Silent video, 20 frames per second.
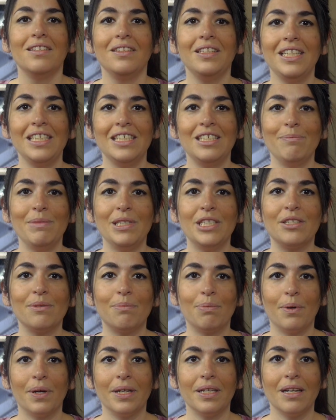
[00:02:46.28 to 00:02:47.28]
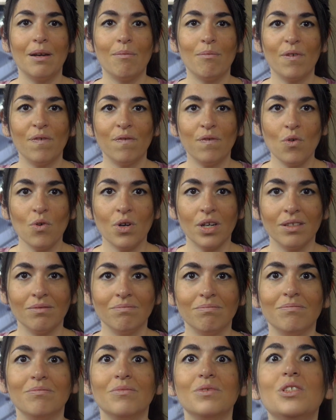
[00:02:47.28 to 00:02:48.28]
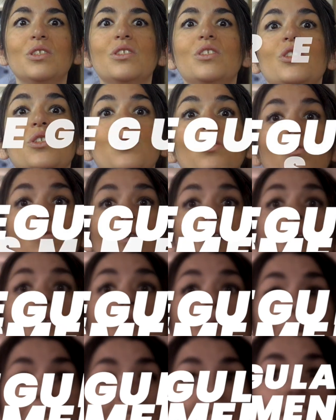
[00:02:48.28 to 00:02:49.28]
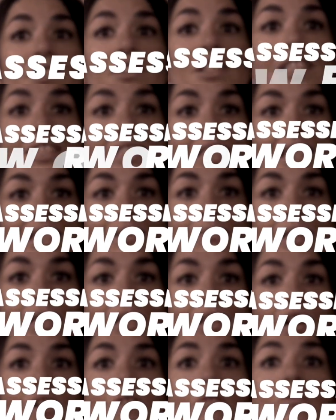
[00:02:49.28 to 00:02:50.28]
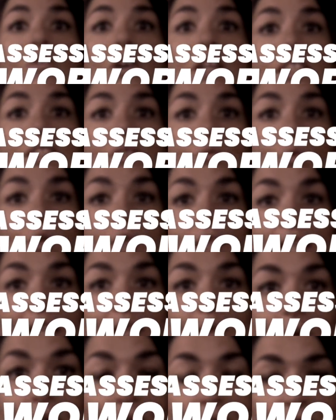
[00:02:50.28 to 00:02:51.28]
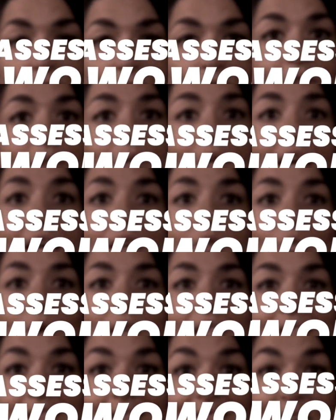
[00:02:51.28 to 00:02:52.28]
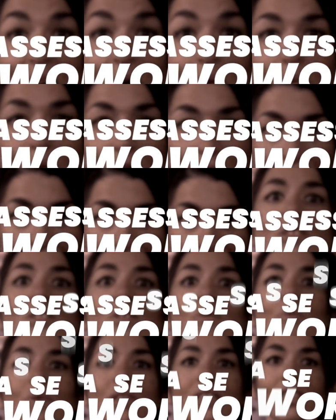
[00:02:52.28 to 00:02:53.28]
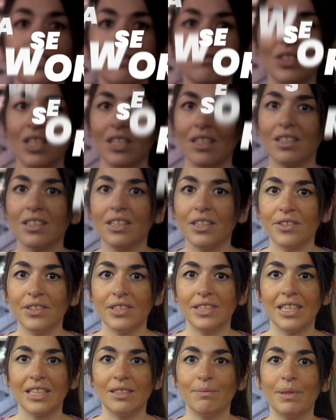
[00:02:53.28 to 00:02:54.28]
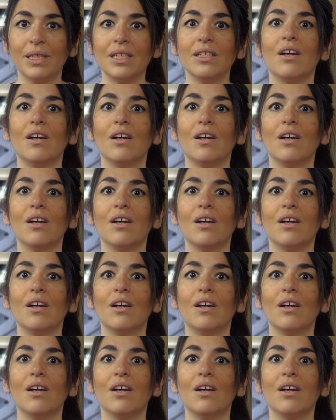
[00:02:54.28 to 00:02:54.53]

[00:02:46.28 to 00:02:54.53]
Leads me to point number 4. Do a regular assessment of what is working well for you and what is not working. So once you've done a clear assessment